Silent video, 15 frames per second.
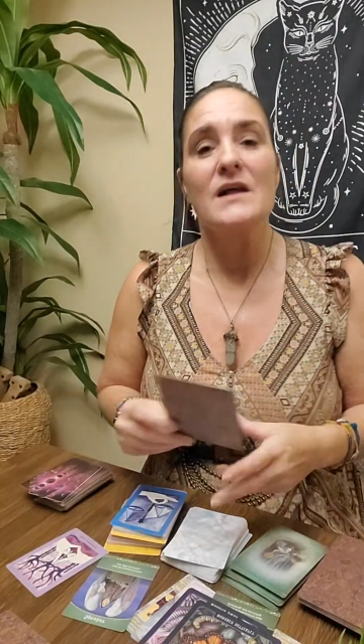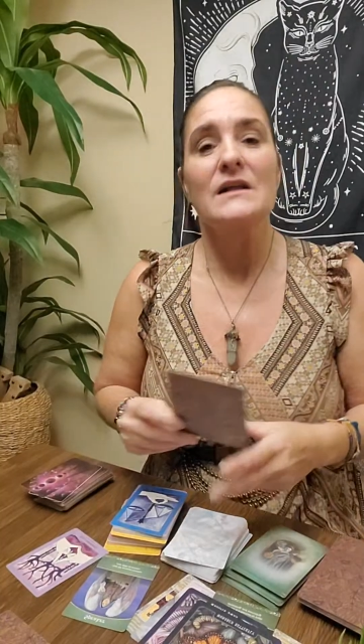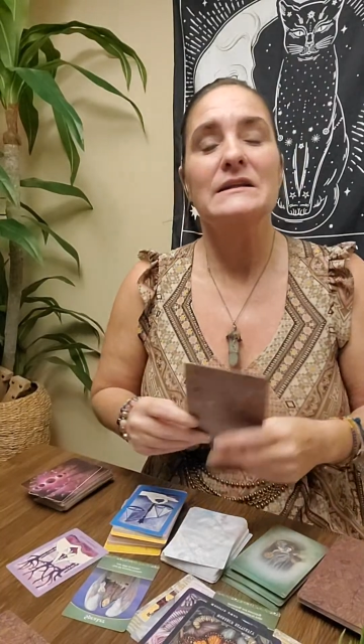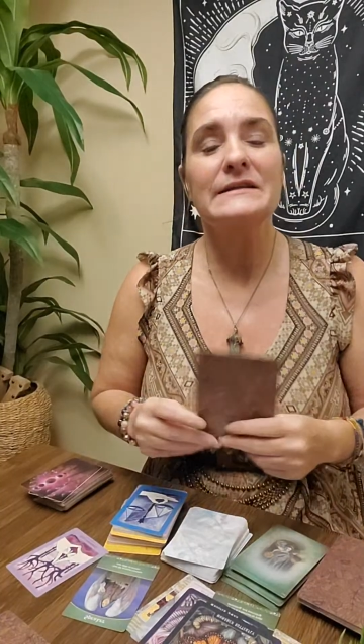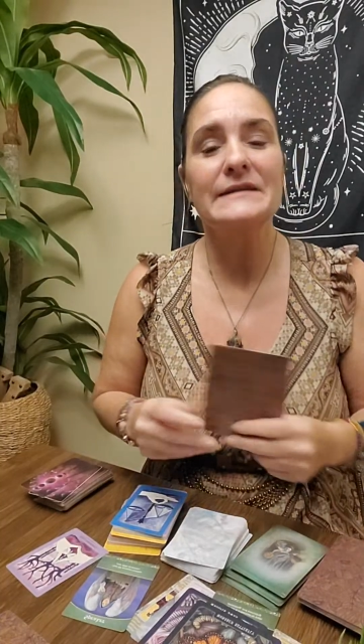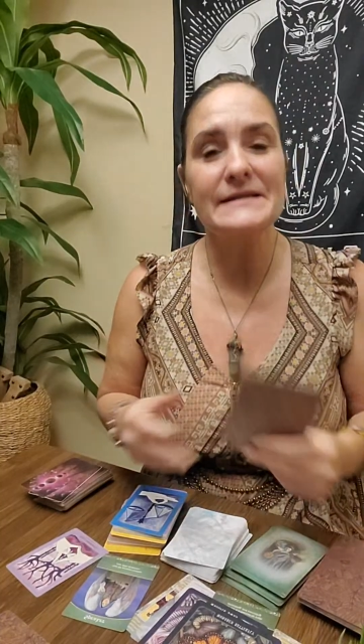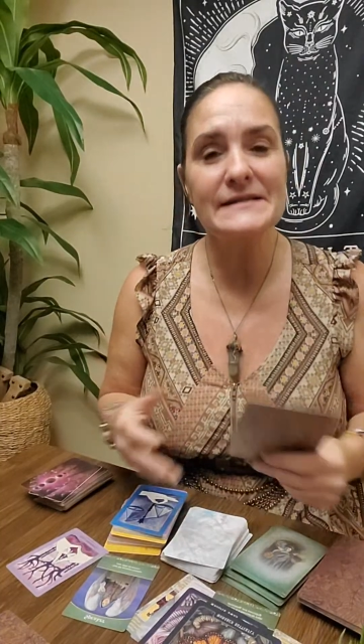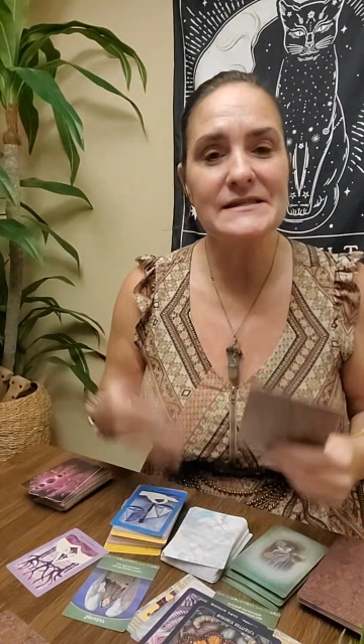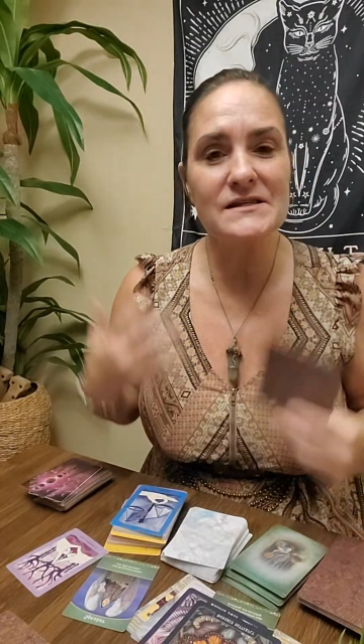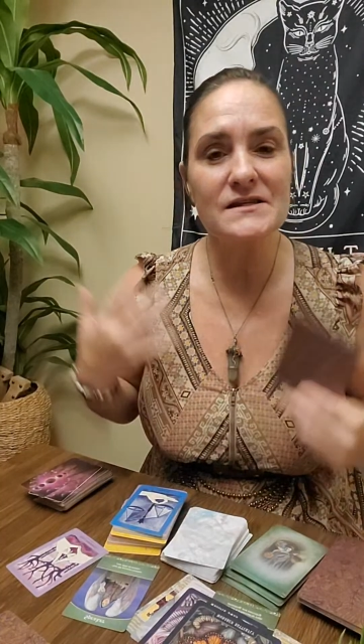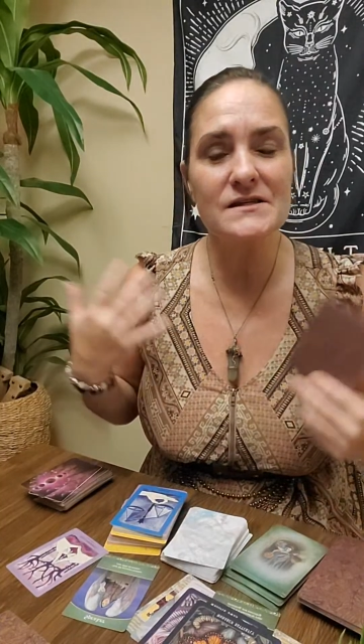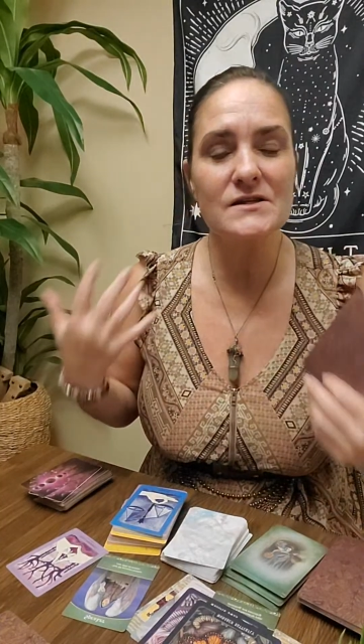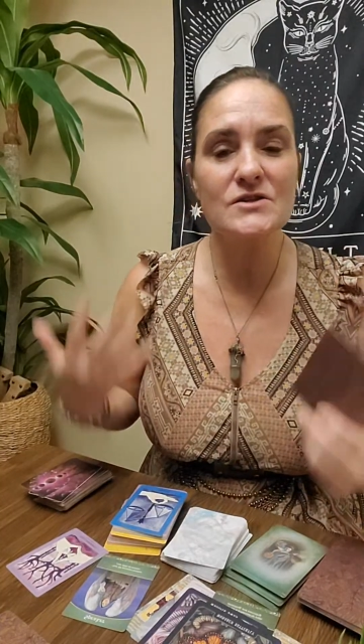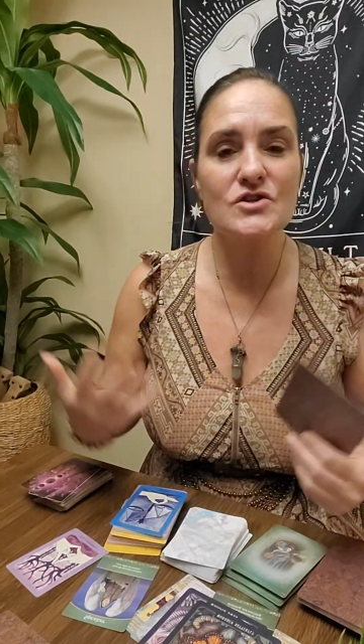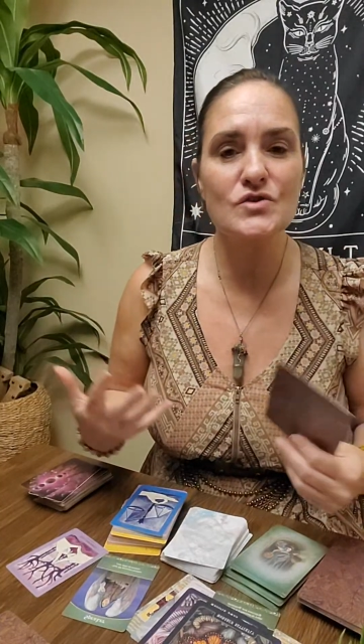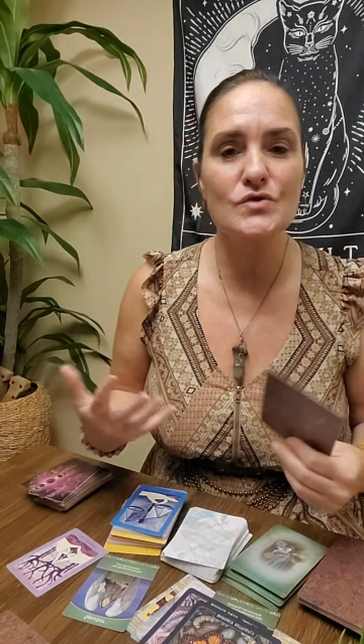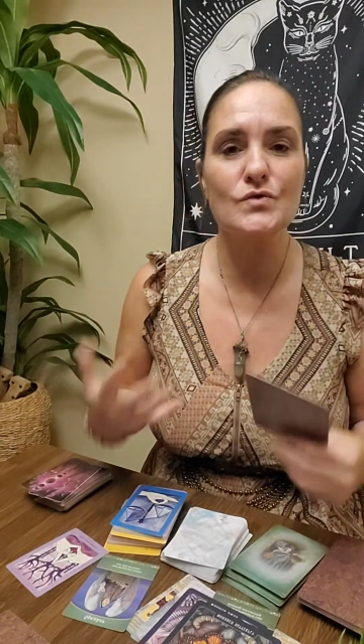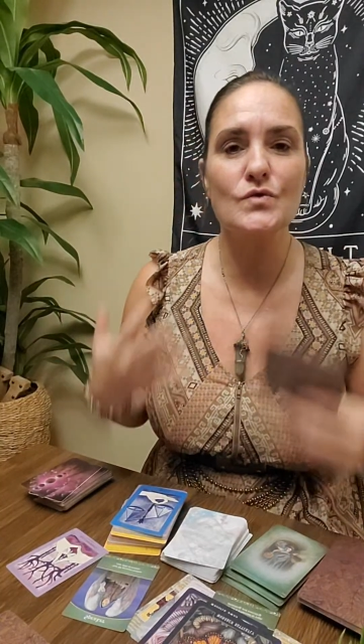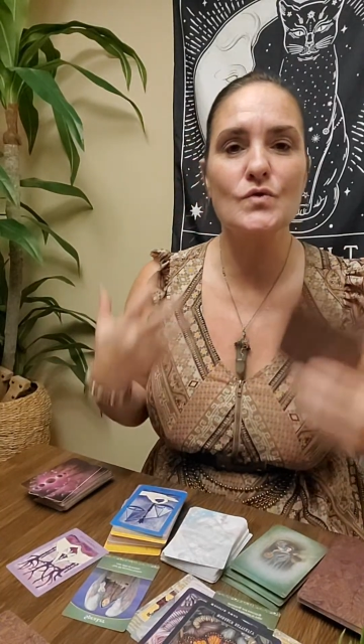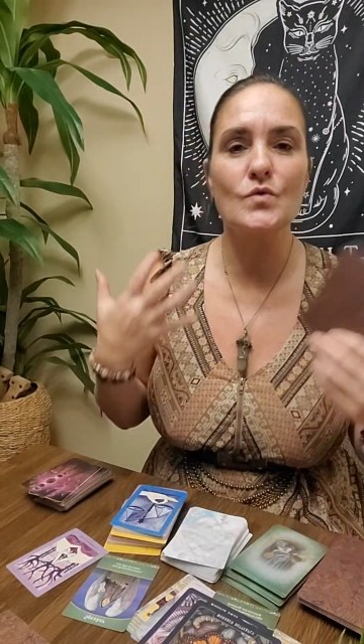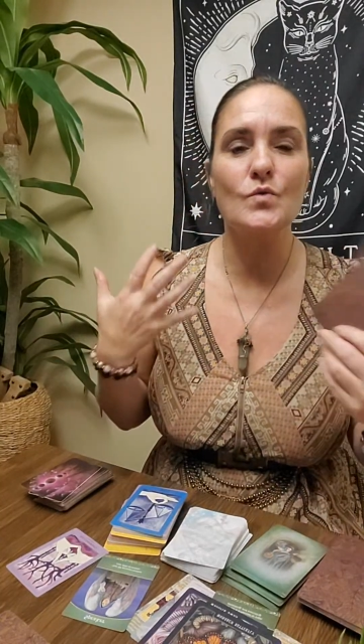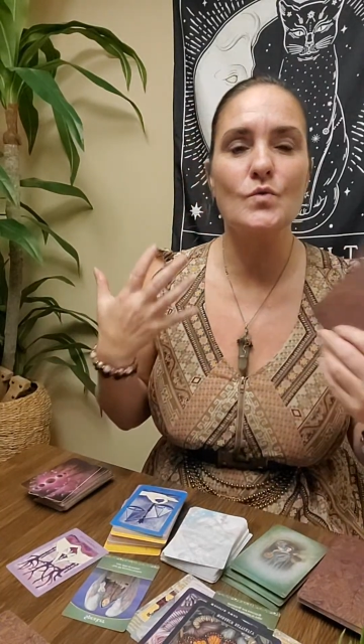Listen
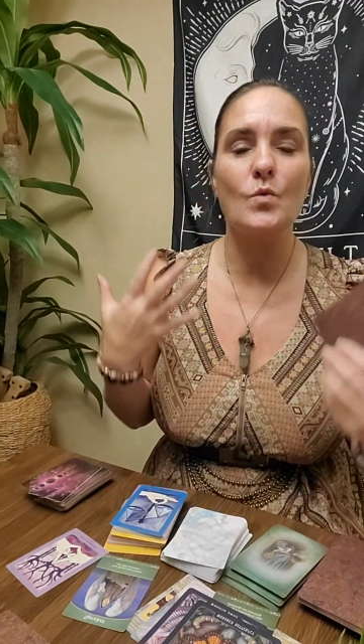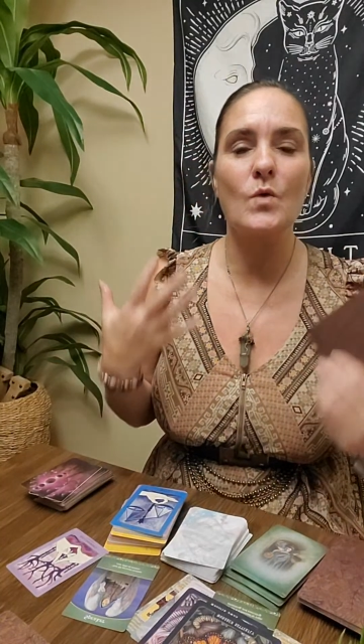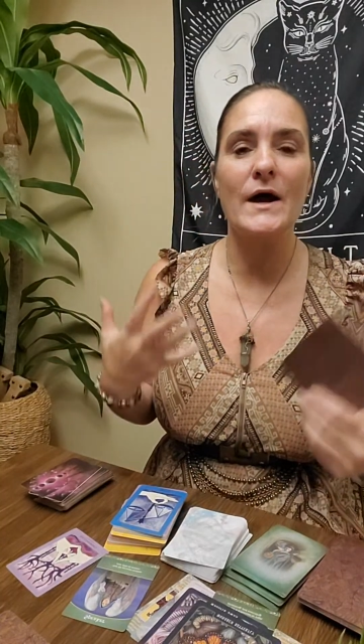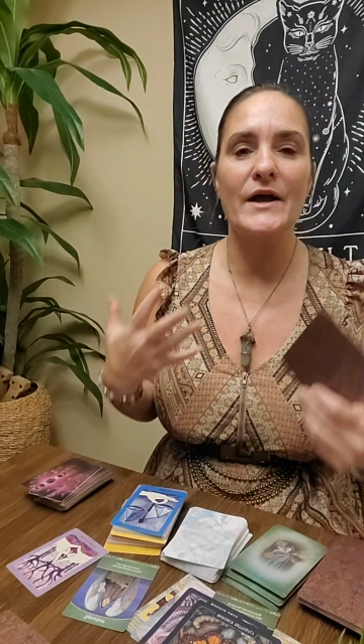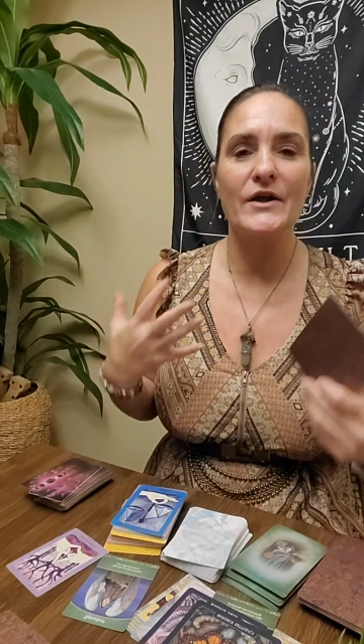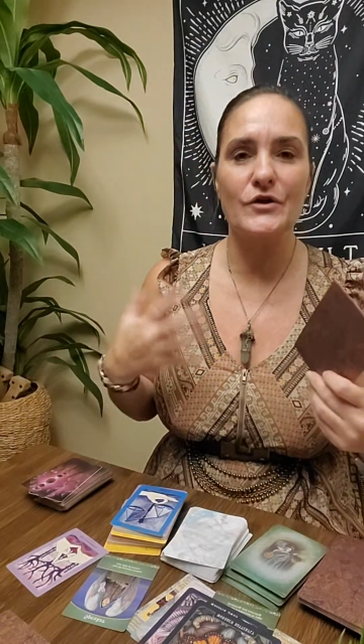to what